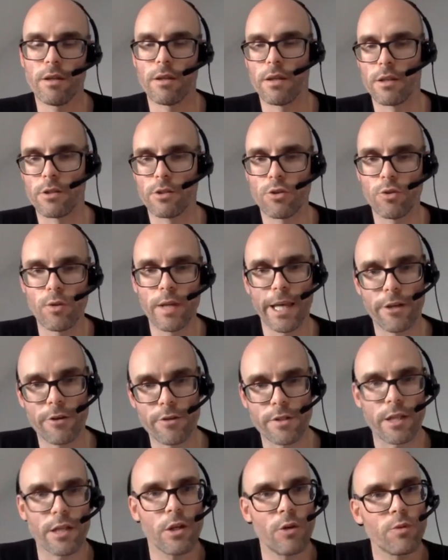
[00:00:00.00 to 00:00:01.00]
two
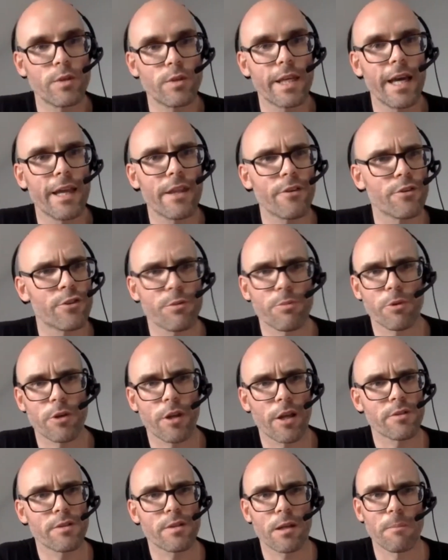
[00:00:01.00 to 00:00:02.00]
letters that go together to
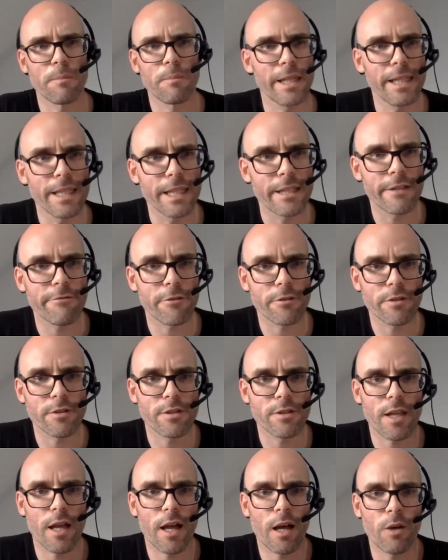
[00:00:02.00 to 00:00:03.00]
pronounce a completely different
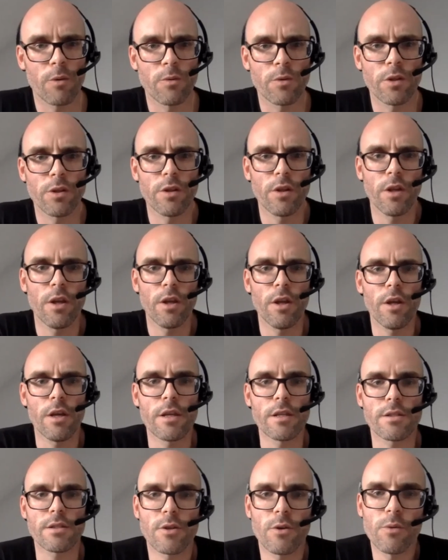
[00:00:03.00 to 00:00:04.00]
sound.
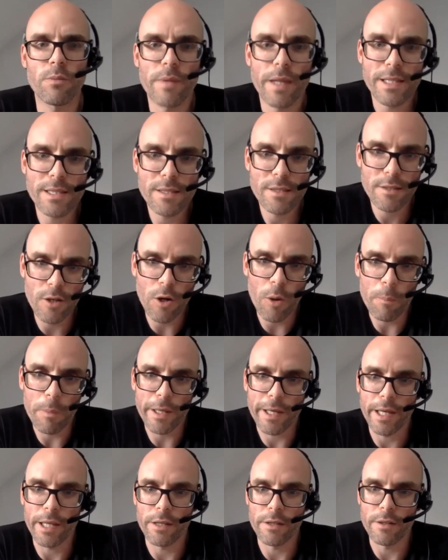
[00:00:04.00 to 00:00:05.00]
So that's
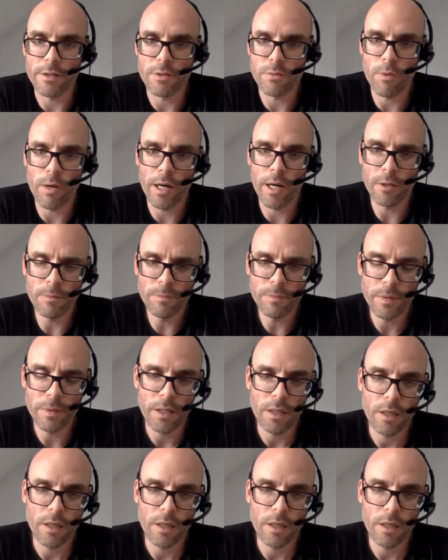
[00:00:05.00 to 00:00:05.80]
complicated as well.